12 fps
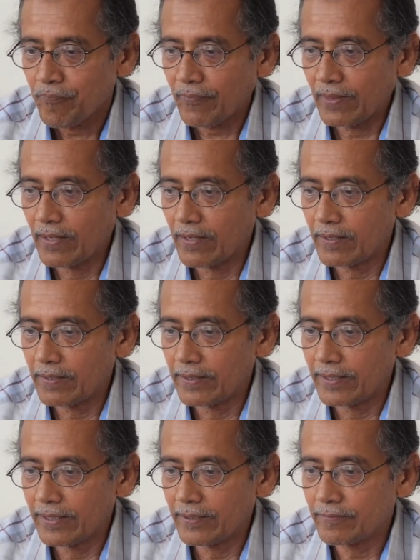
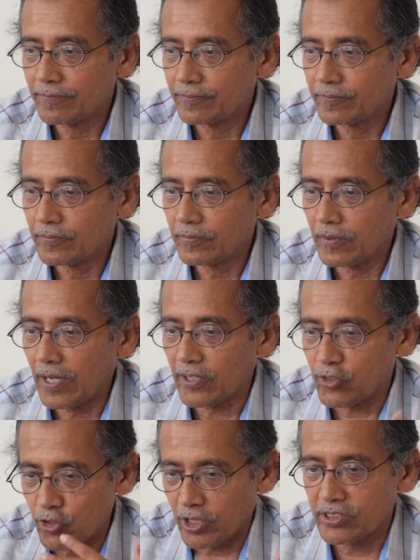a
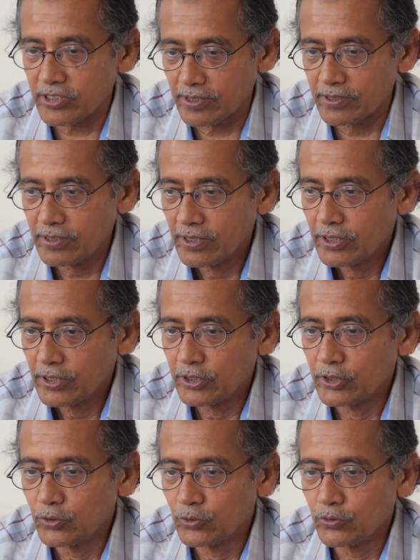attraction
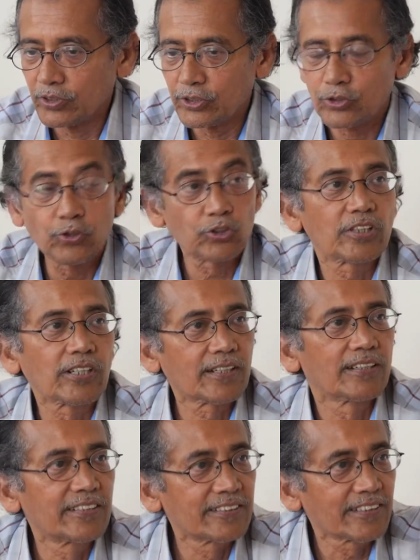due to the social
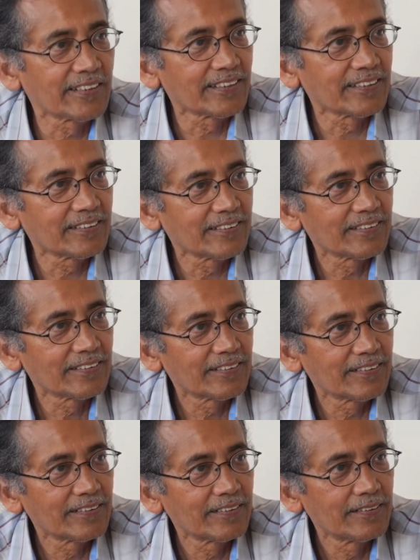conditioning,
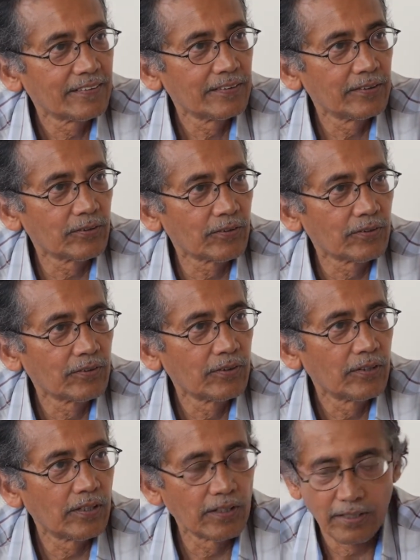you know.
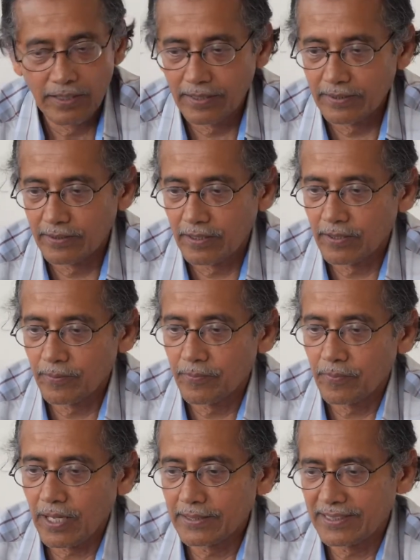And
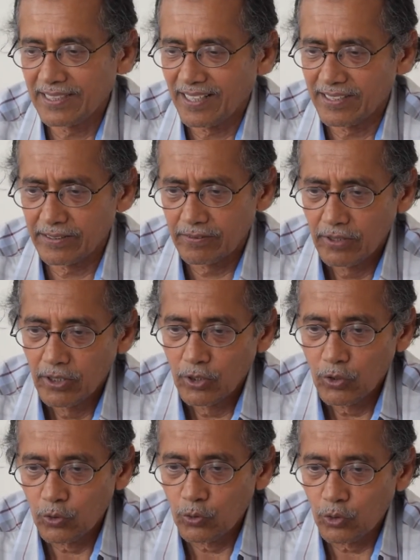I think I
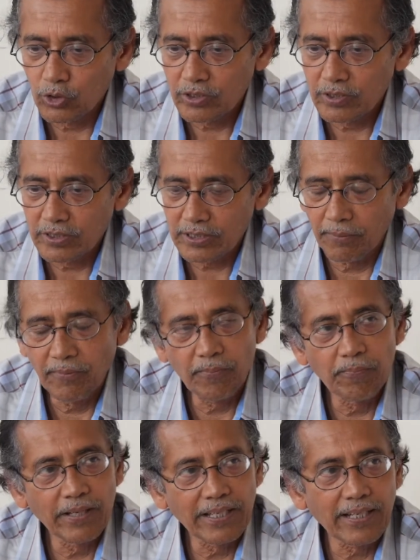wrote some
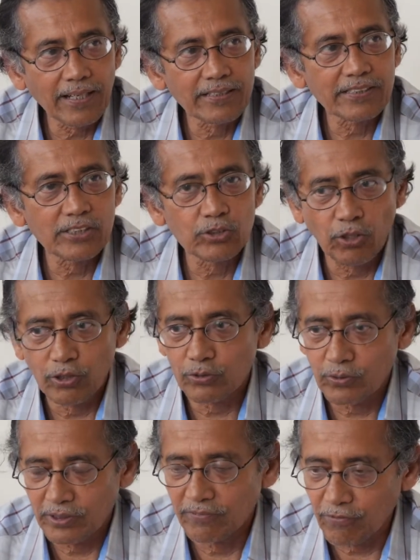of my analysis
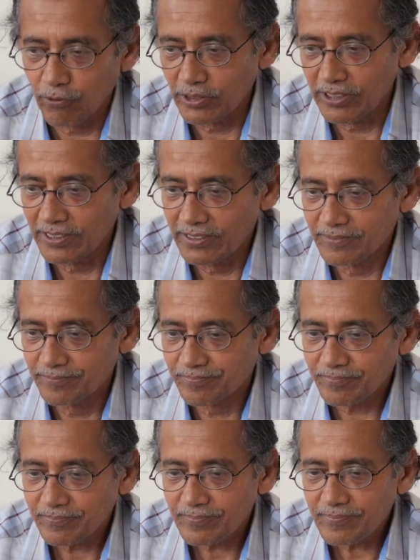also in 14
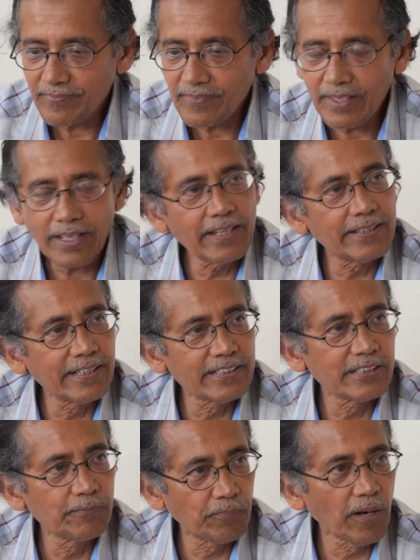Days
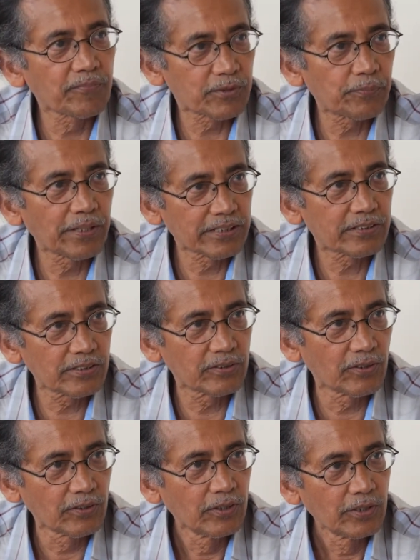in Palm Springs, you
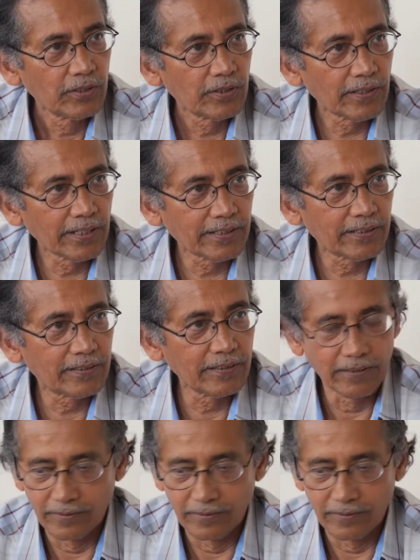know, like